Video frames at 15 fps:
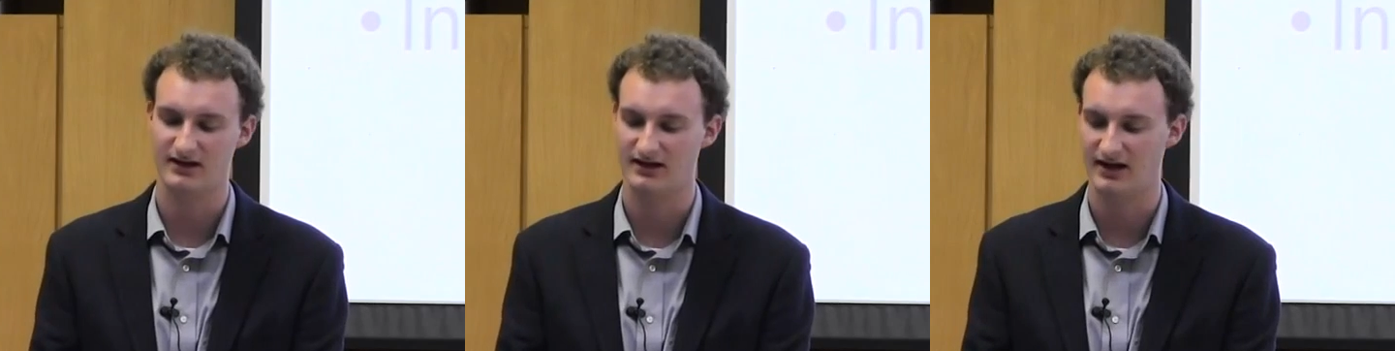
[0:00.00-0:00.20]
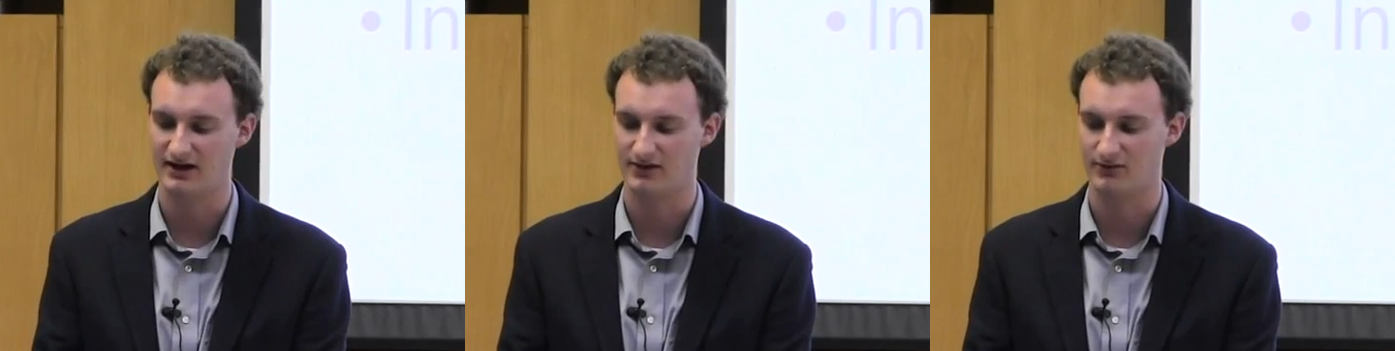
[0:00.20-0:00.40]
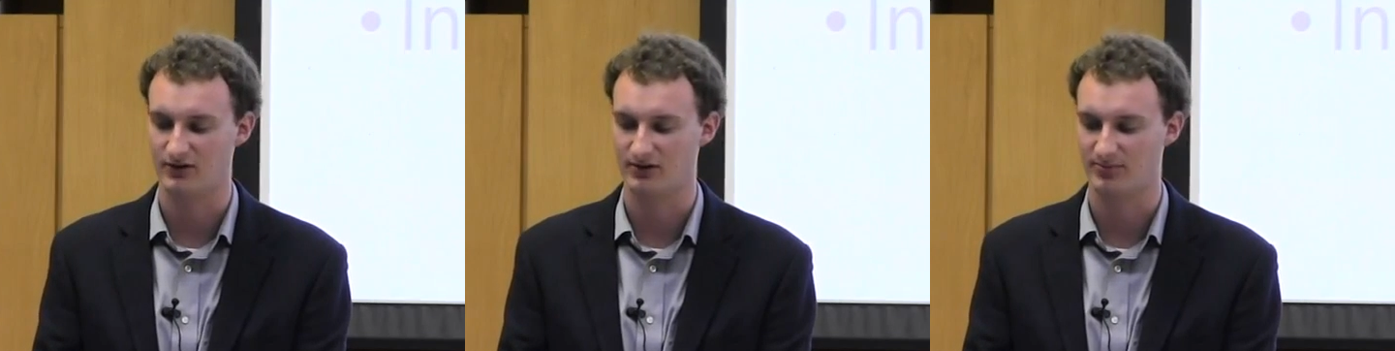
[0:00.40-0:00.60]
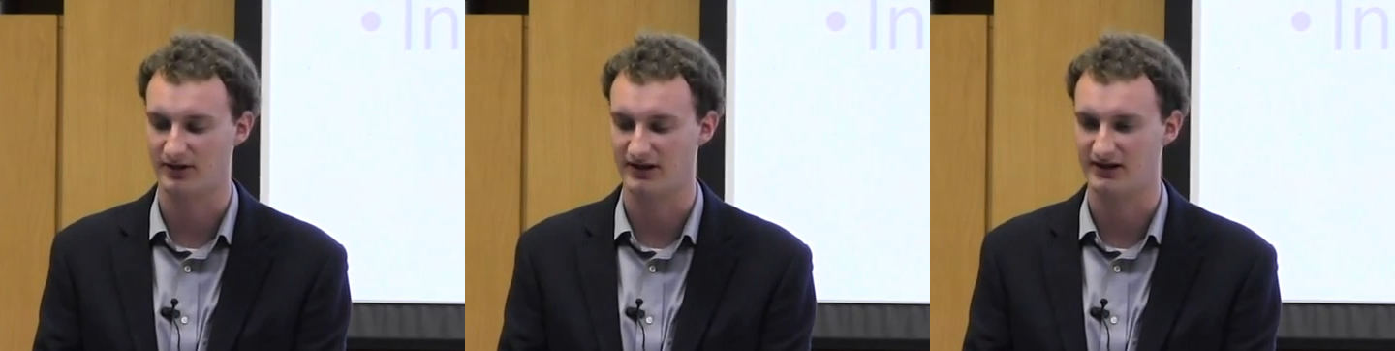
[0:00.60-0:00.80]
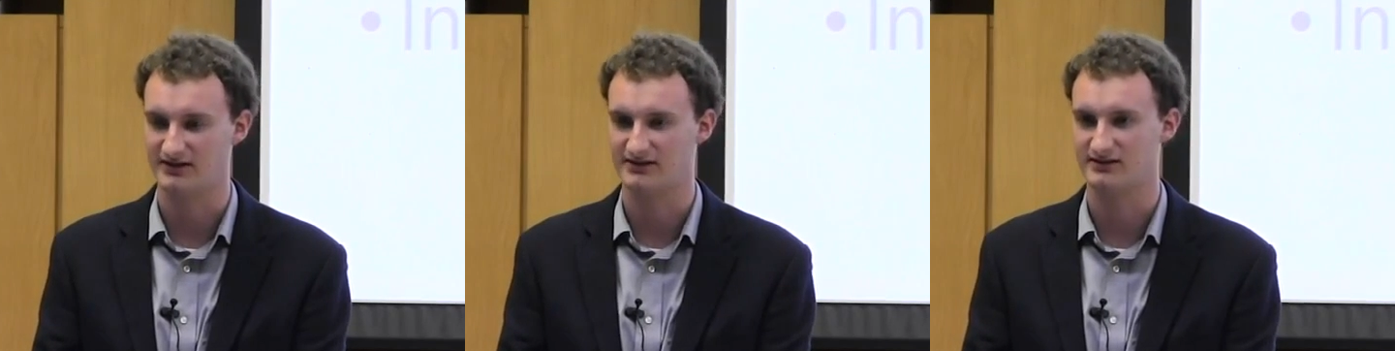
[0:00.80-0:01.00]
in and out of the
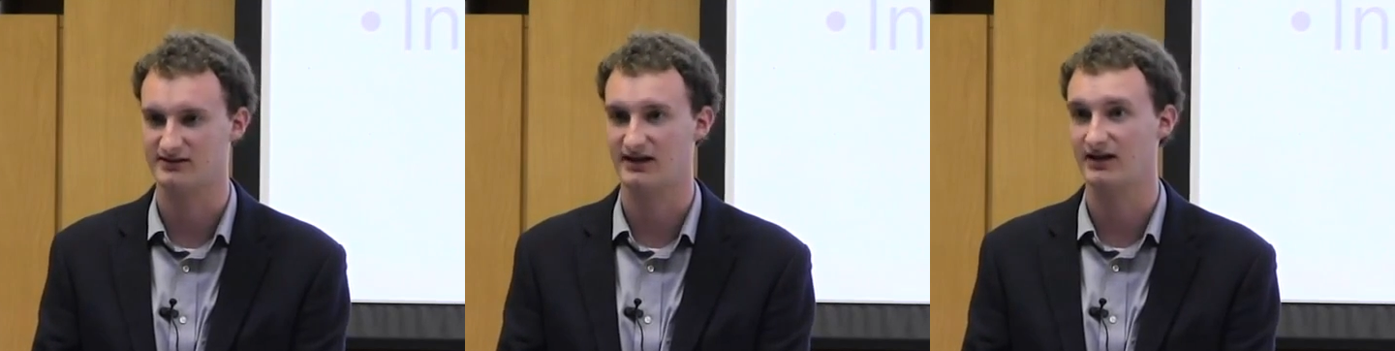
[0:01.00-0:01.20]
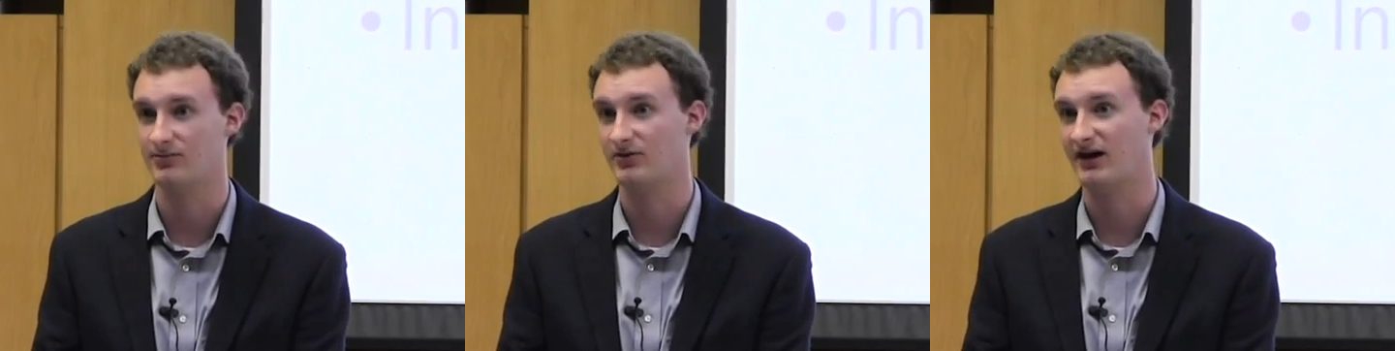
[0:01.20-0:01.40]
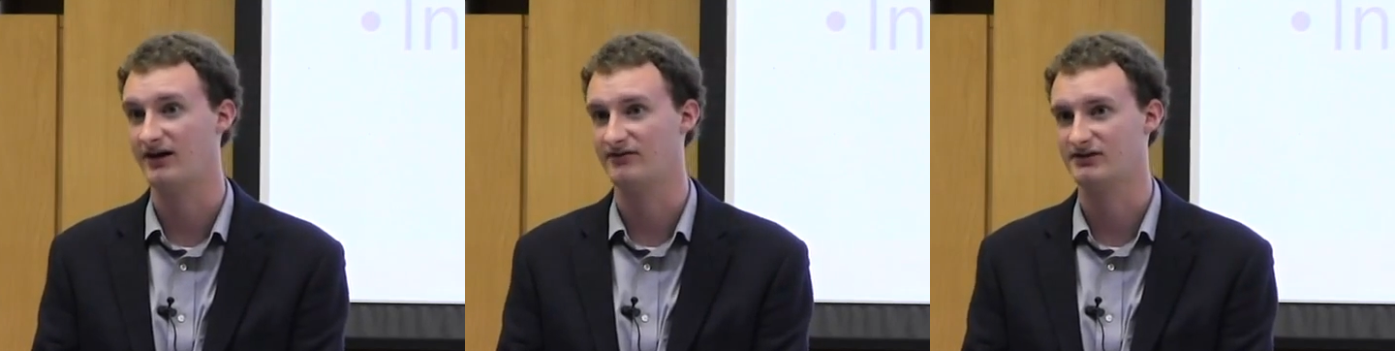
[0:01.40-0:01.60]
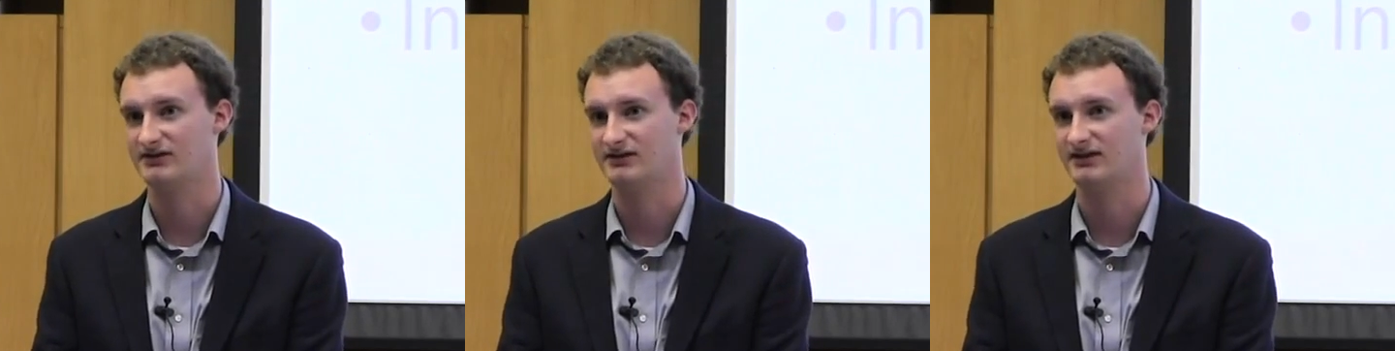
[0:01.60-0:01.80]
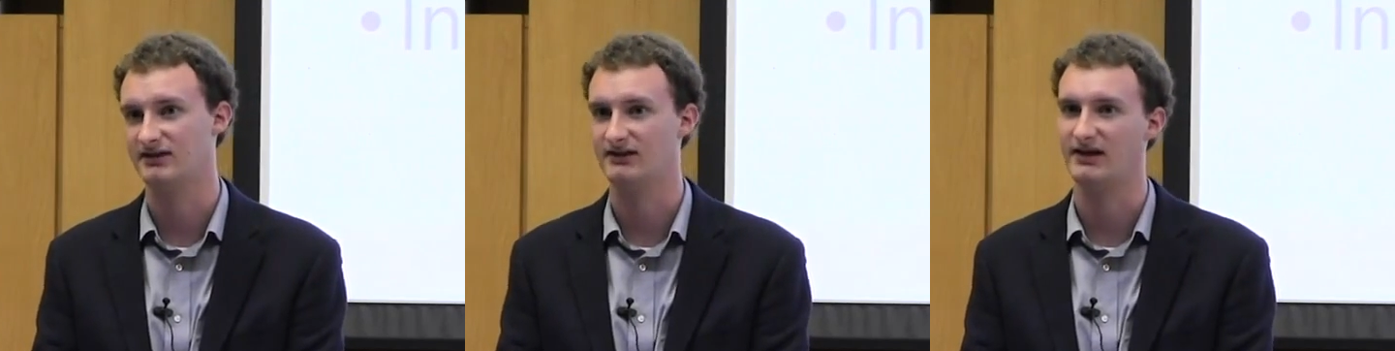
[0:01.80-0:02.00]
workplace, data
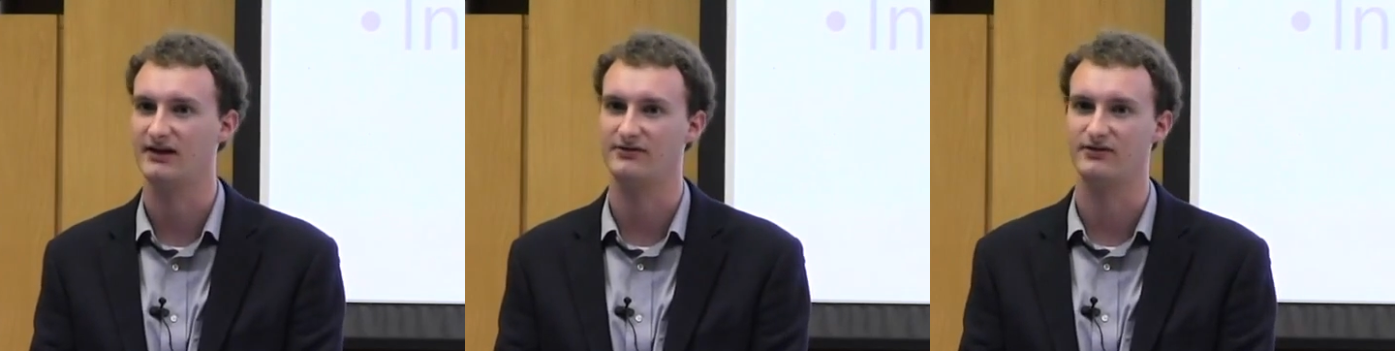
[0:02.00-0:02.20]
privacy in light